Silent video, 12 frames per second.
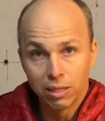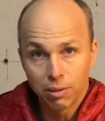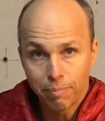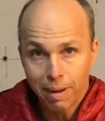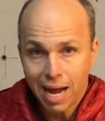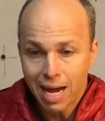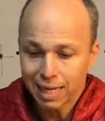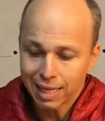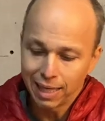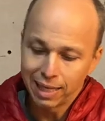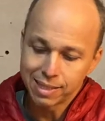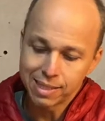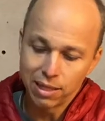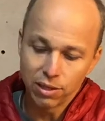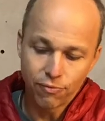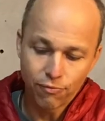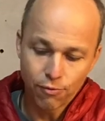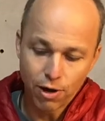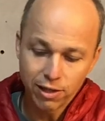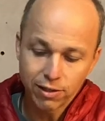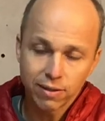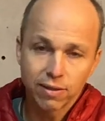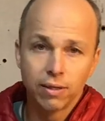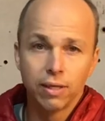the back, it's in the
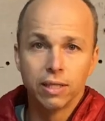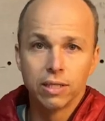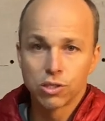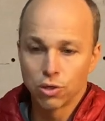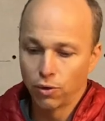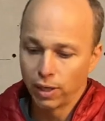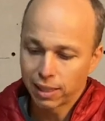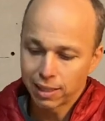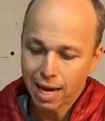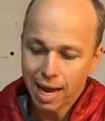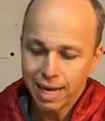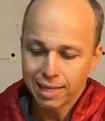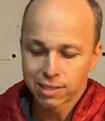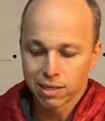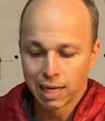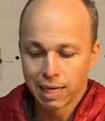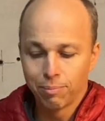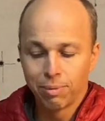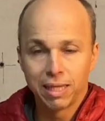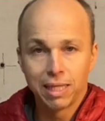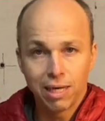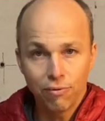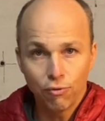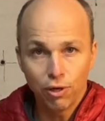front. So it hangs a little bit
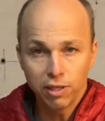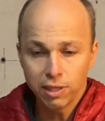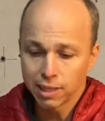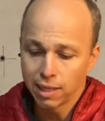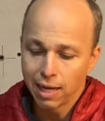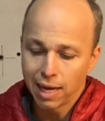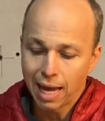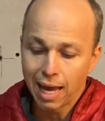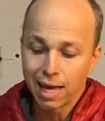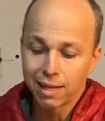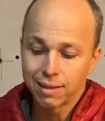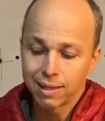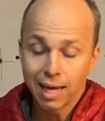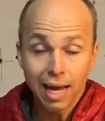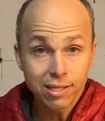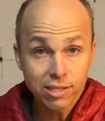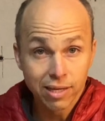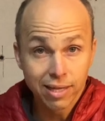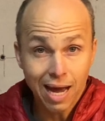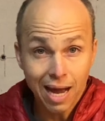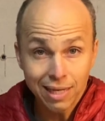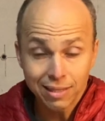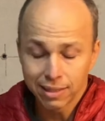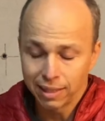different. And thanks to
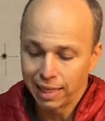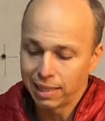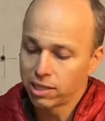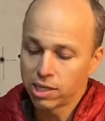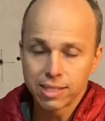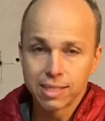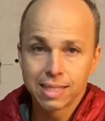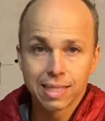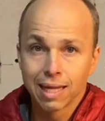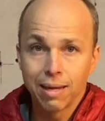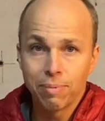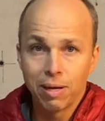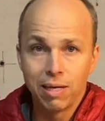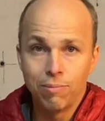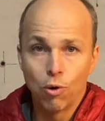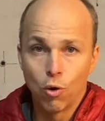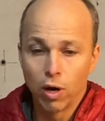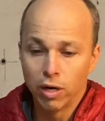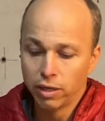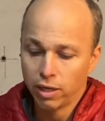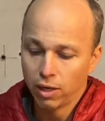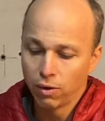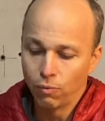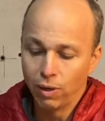that, it doesn't slip anymore.
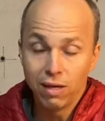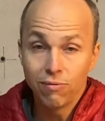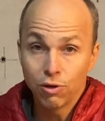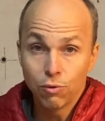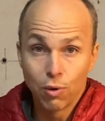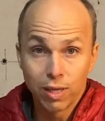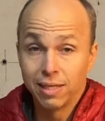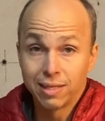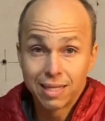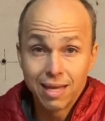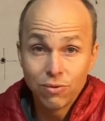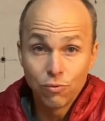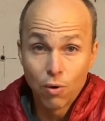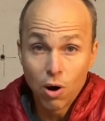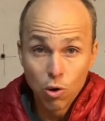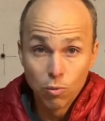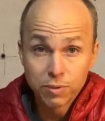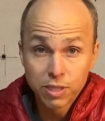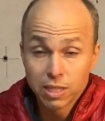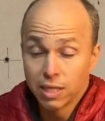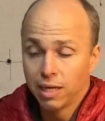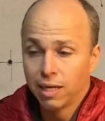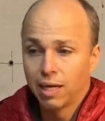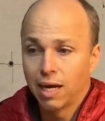Even with thin ropes,
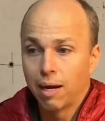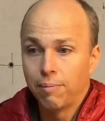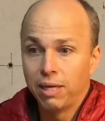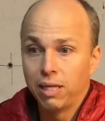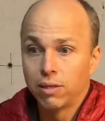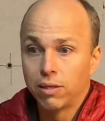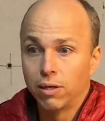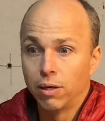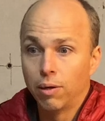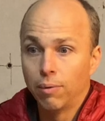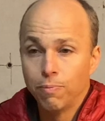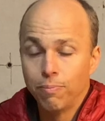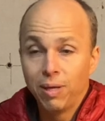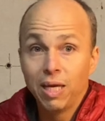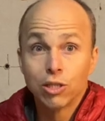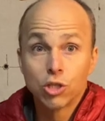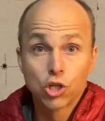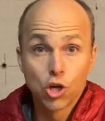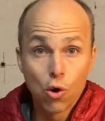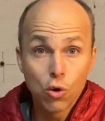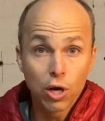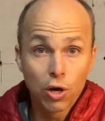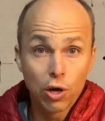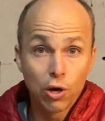I mean, the Beal
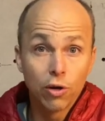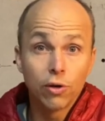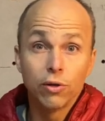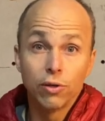Joker